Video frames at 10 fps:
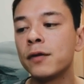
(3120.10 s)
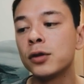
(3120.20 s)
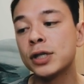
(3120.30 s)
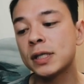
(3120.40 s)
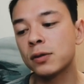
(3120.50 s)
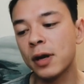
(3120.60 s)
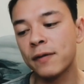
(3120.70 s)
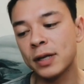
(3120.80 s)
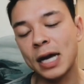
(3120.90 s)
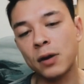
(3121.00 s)
you're just
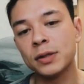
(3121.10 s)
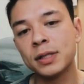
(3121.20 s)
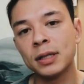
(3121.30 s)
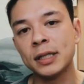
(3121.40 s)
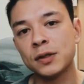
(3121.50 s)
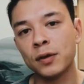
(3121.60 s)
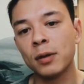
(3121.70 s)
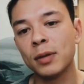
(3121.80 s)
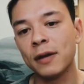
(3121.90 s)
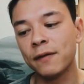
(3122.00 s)
arriving now into the
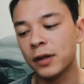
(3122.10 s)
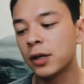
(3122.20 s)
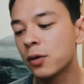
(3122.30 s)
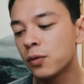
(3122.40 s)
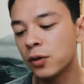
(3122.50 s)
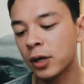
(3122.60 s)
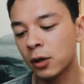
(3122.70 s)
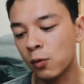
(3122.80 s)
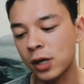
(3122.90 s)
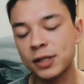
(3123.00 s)
Instagram Live video, you
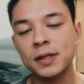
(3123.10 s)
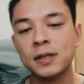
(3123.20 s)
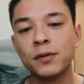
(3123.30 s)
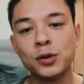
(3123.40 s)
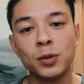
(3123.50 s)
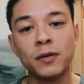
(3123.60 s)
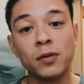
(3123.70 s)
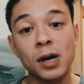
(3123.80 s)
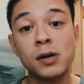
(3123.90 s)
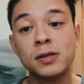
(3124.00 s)
can watch this for
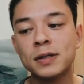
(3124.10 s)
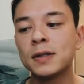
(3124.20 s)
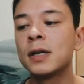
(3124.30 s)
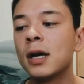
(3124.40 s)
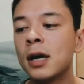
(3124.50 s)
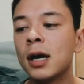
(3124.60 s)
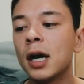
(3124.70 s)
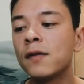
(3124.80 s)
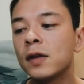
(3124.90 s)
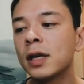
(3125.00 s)
24 hours.
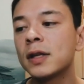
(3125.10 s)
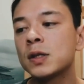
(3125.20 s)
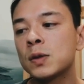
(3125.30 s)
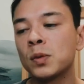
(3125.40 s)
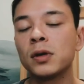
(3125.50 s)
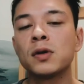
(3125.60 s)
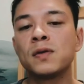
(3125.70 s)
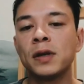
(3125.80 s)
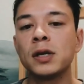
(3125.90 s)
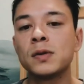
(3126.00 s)
I feel like this is one of those
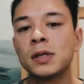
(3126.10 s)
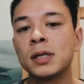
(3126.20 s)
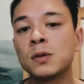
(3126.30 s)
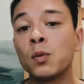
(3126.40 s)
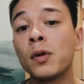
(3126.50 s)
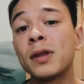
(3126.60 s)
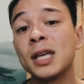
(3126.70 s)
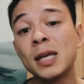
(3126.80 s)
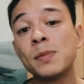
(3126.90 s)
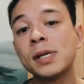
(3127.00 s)
videos that it's worth
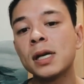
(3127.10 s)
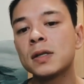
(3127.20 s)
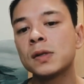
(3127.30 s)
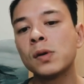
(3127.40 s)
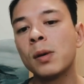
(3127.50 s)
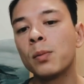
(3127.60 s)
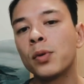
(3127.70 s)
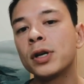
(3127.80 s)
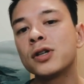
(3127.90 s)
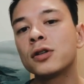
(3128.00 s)
keeping, so I'm
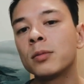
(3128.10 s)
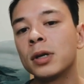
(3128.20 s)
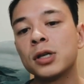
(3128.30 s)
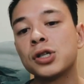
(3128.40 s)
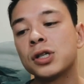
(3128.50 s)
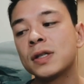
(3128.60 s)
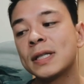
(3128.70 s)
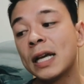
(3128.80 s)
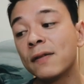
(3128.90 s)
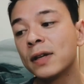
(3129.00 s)
pretty sure I'm going to
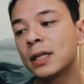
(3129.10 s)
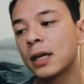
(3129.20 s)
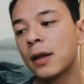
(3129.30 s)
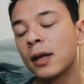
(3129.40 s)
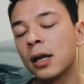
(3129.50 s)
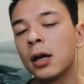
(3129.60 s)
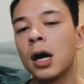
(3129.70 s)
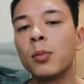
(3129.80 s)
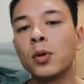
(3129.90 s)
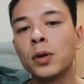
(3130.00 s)
save it, and then I'll
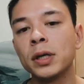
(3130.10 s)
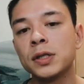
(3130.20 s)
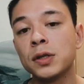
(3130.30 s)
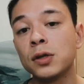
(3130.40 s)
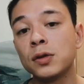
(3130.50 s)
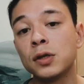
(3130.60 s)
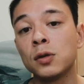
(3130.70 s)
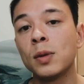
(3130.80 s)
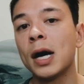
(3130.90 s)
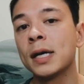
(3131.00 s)
upload it to
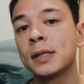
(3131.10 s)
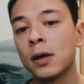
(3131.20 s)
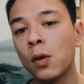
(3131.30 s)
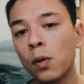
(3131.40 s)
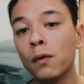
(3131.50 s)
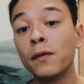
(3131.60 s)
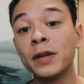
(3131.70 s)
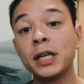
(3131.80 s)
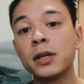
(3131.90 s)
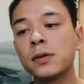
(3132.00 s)
YouTube as a whole
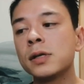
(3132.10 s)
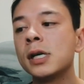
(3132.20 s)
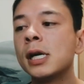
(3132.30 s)
video.